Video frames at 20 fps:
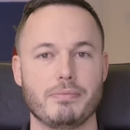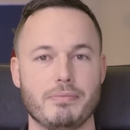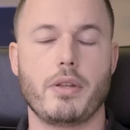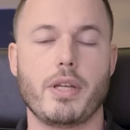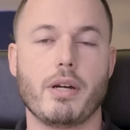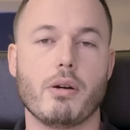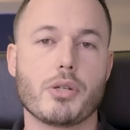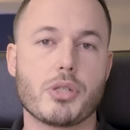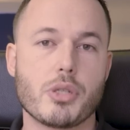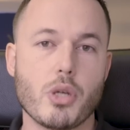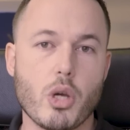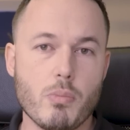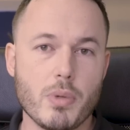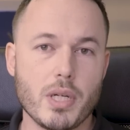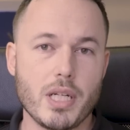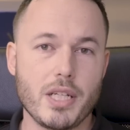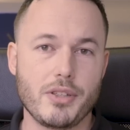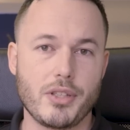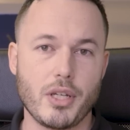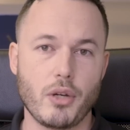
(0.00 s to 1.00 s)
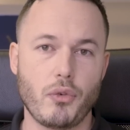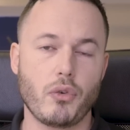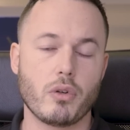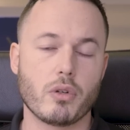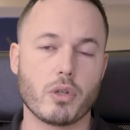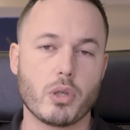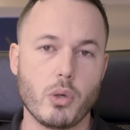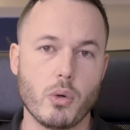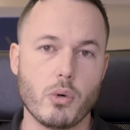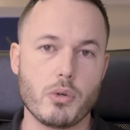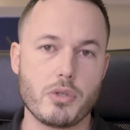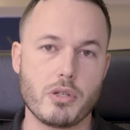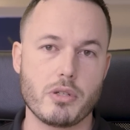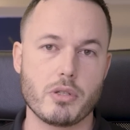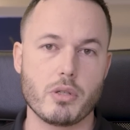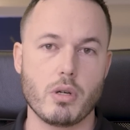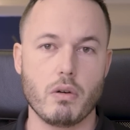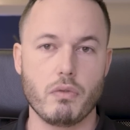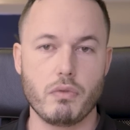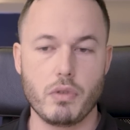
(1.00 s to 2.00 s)
There are so many different
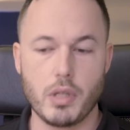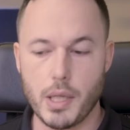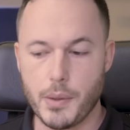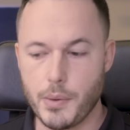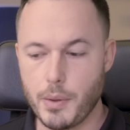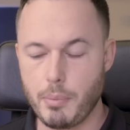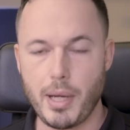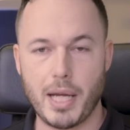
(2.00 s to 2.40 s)
causes of lower